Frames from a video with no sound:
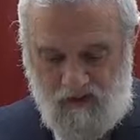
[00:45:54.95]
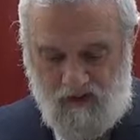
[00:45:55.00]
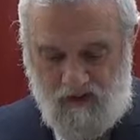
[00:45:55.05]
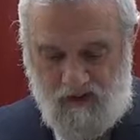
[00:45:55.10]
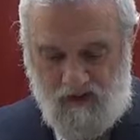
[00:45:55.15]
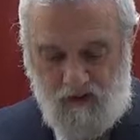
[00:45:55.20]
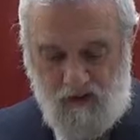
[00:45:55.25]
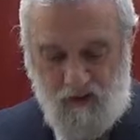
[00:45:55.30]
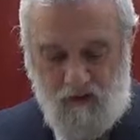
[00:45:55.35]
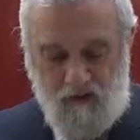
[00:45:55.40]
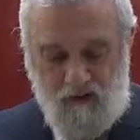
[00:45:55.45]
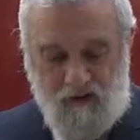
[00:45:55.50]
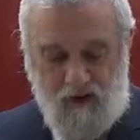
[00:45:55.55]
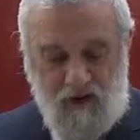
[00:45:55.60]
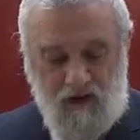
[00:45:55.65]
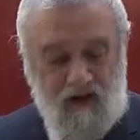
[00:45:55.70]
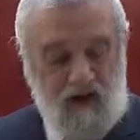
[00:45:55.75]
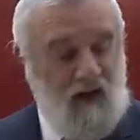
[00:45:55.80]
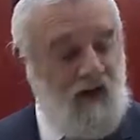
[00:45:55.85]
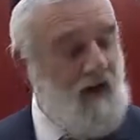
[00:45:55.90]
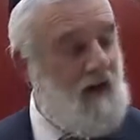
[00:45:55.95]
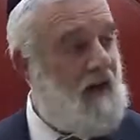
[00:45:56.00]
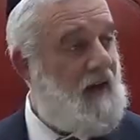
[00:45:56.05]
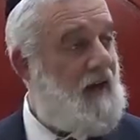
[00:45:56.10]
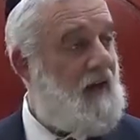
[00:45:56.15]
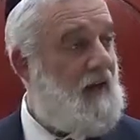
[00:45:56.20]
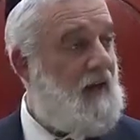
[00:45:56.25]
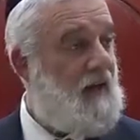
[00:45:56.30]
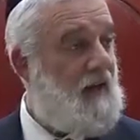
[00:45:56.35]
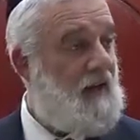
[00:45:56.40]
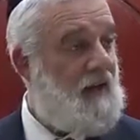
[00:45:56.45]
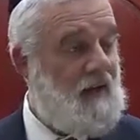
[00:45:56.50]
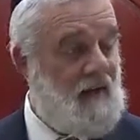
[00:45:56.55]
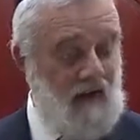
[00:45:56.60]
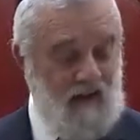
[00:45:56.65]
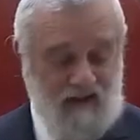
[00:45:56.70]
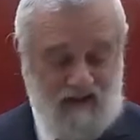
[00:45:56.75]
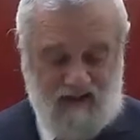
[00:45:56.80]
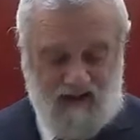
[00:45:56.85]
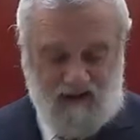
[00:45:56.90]
Ki chol derachai
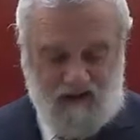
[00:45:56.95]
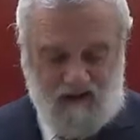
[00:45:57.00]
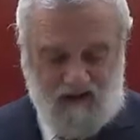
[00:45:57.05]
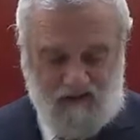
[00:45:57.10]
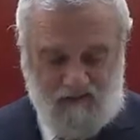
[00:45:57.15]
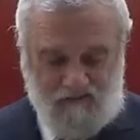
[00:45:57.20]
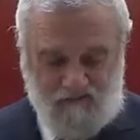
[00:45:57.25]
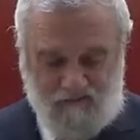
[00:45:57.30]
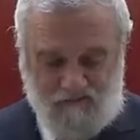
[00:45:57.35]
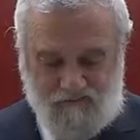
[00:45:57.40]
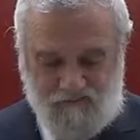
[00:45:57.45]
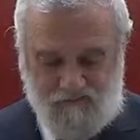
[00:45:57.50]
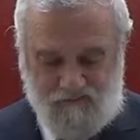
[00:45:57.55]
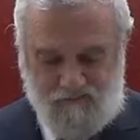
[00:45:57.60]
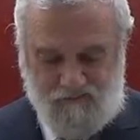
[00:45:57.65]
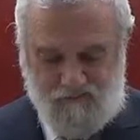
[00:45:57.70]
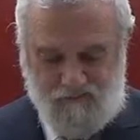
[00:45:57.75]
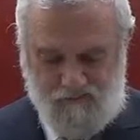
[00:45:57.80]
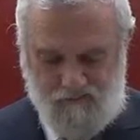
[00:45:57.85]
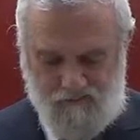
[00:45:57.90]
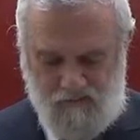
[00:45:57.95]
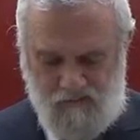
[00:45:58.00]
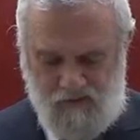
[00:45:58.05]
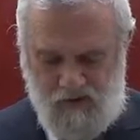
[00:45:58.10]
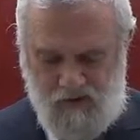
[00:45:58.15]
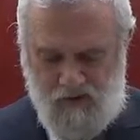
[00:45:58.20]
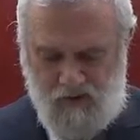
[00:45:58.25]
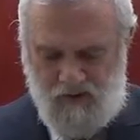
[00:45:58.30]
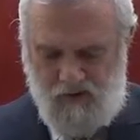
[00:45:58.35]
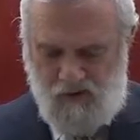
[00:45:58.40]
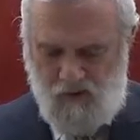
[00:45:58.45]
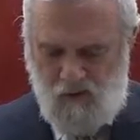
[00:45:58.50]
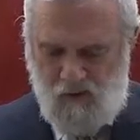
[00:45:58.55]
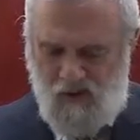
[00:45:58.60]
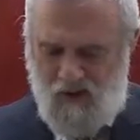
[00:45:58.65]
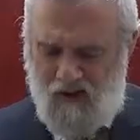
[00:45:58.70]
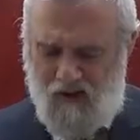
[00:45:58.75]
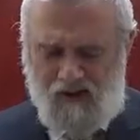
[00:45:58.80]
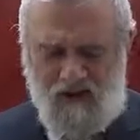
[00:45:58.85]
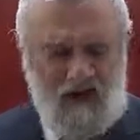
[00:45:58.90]
nevdecha. So
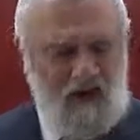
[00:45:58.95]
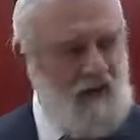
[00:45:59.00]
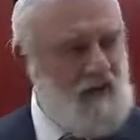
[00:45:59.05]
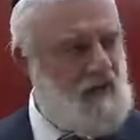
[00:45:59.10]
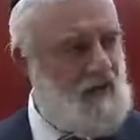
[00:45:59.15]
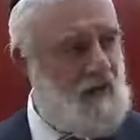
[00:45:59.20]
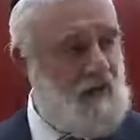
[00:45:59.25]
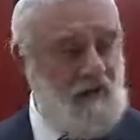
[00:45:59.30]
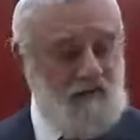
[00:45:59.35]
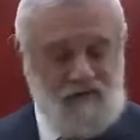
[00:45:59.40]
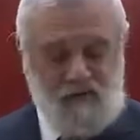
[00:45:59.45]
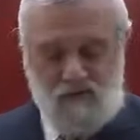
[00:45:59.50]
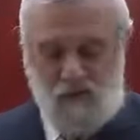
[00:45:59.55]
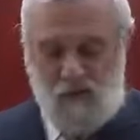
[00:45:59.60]
what exactly is the difference